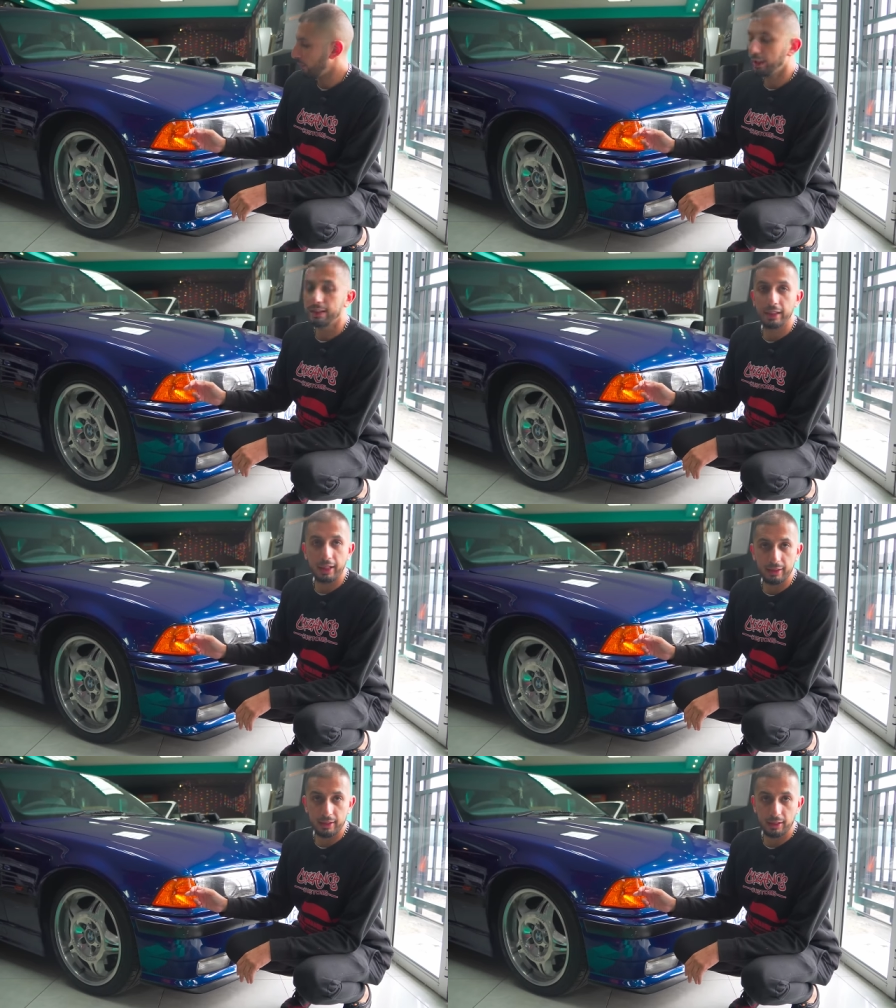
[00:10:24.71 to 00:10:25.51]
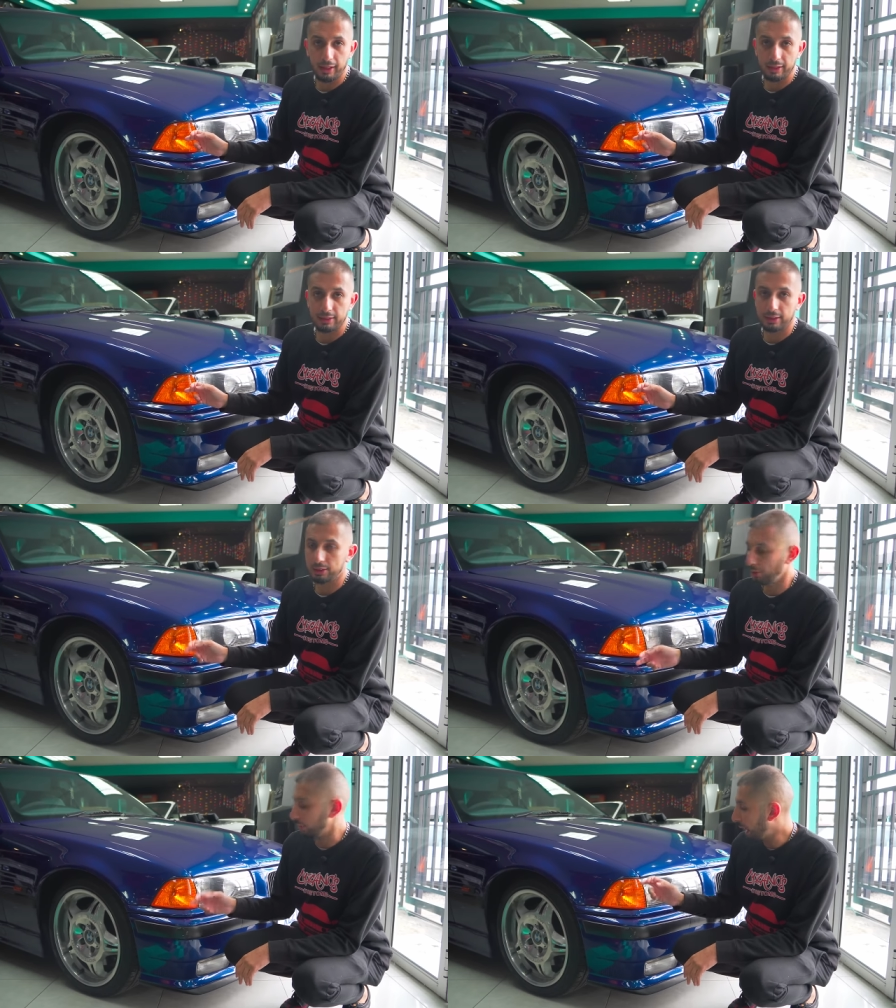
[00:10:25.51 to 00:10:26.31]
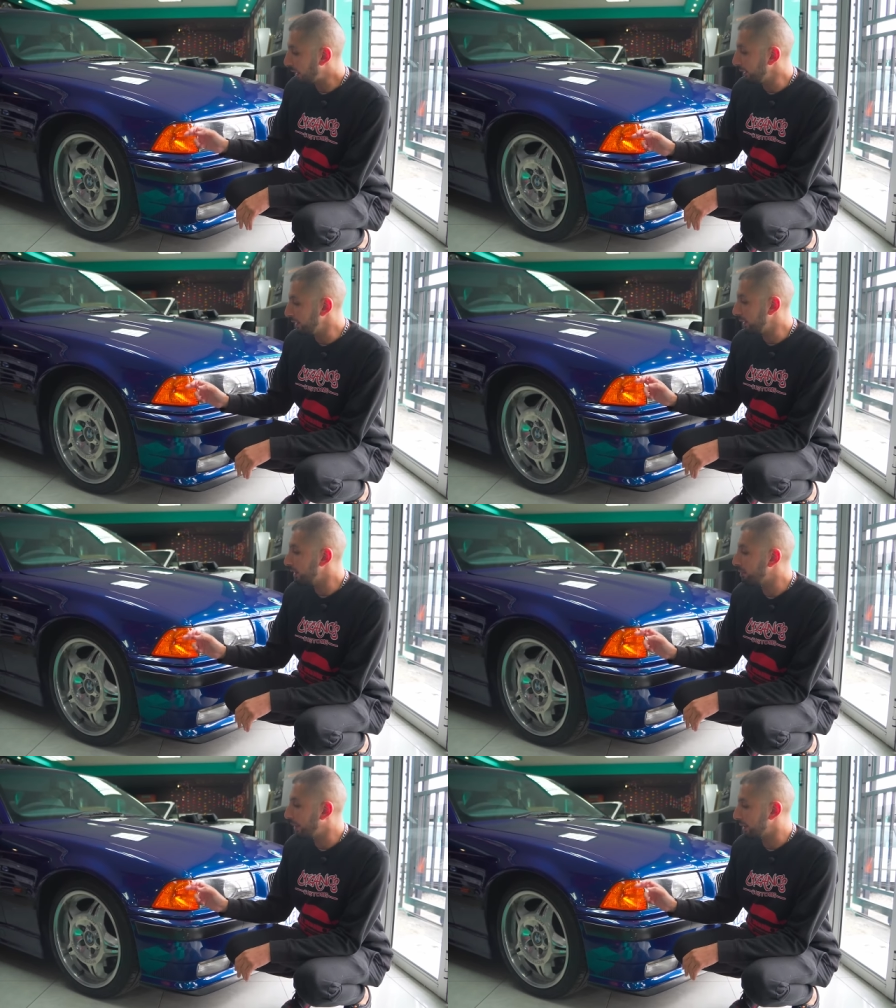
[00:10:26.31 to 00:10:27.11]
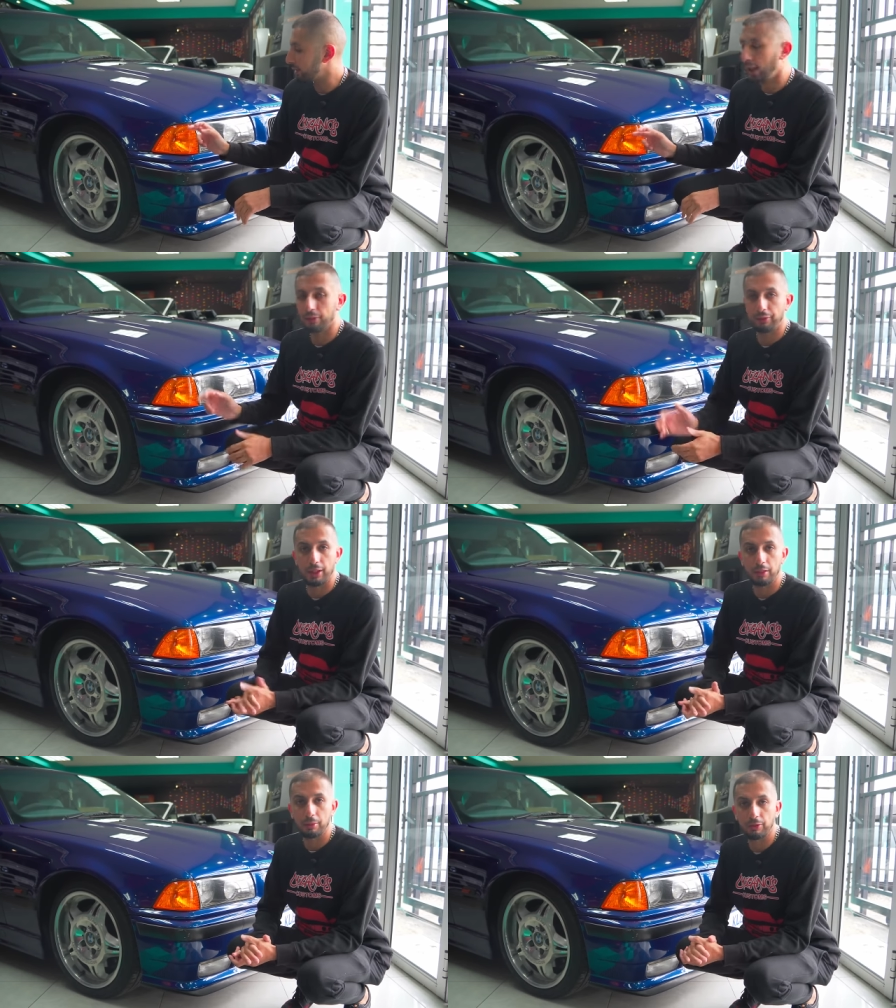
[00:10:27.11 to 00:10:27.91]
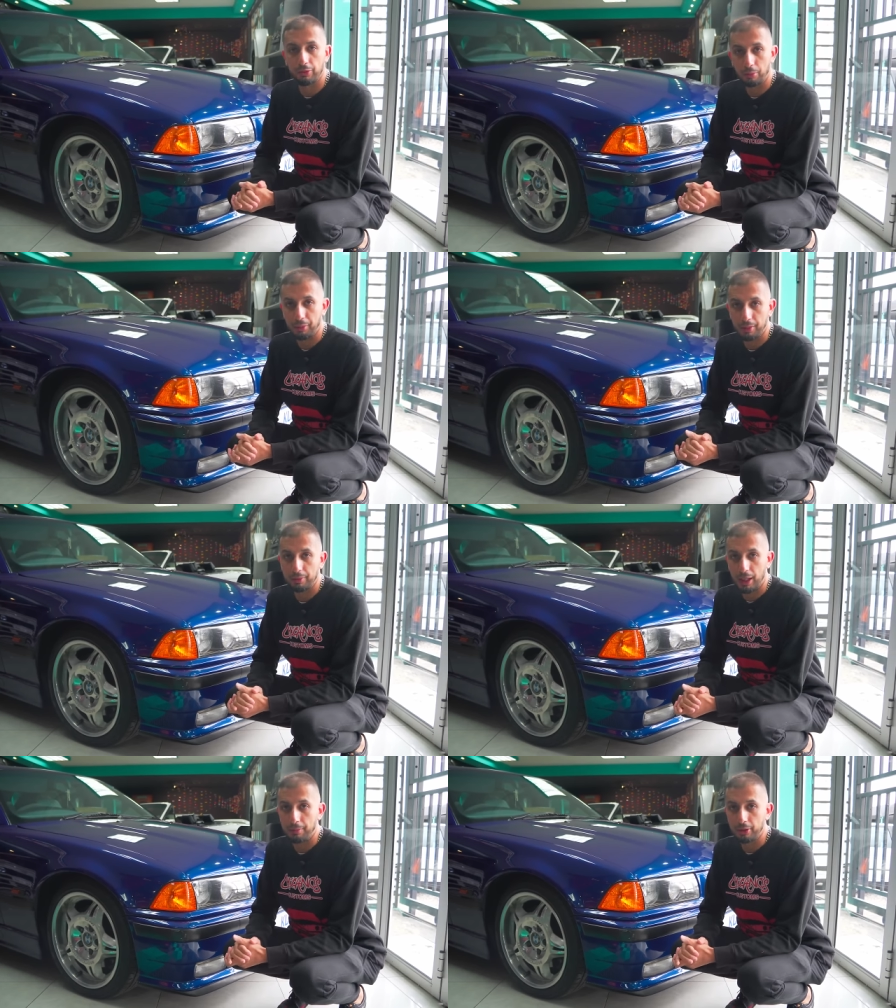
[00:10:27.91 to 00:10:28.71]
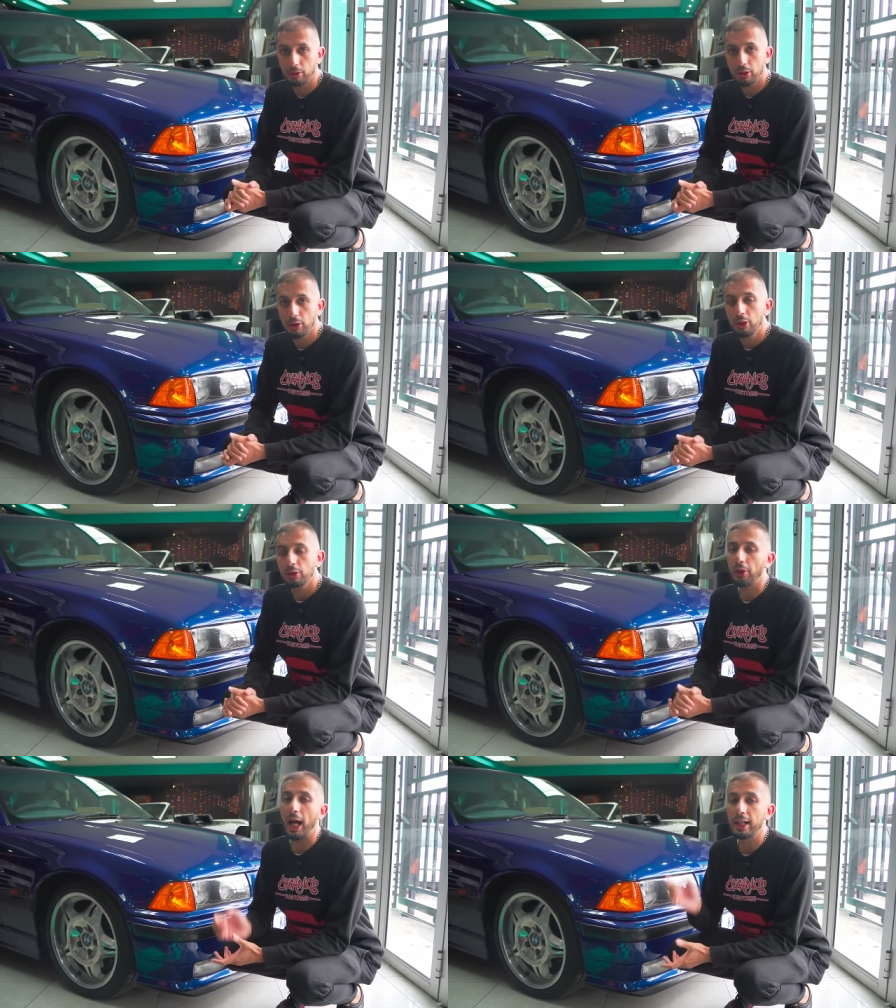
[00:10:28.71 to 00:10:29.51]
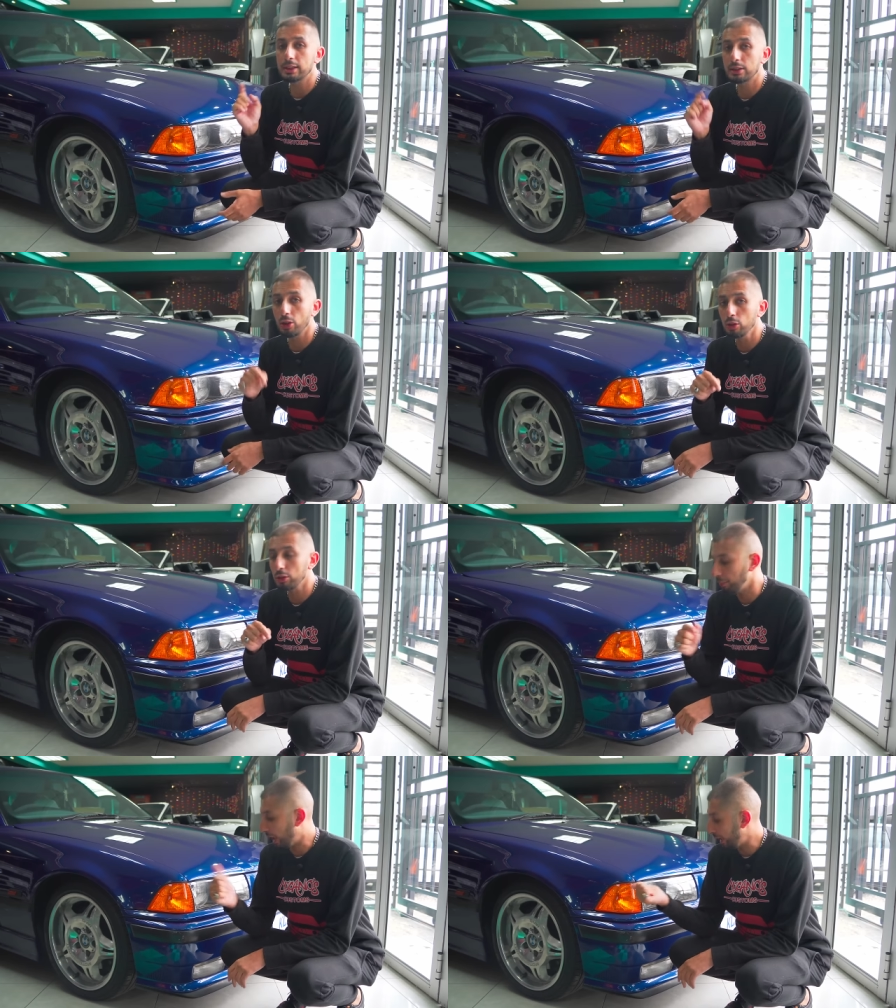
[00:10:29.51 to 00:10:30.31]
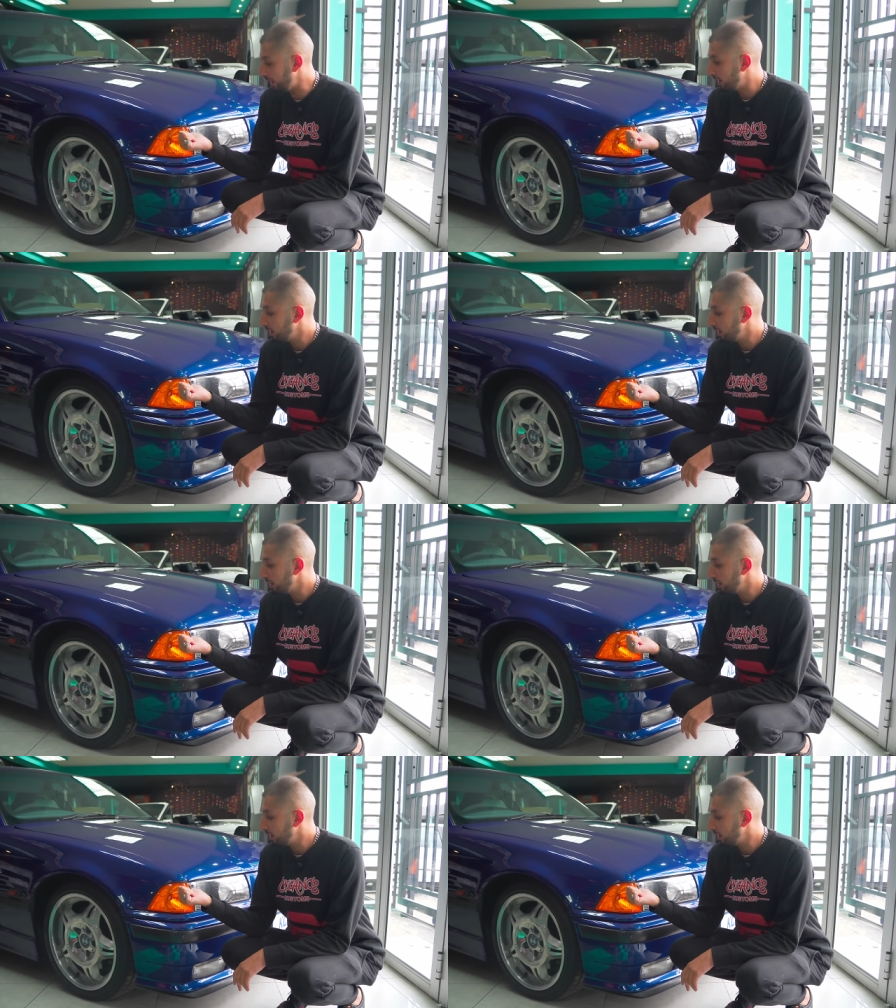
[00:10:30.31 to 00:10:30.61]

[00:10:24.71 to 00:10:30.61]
indicator lenses. So luckily these parts are available from BMW. So I sold my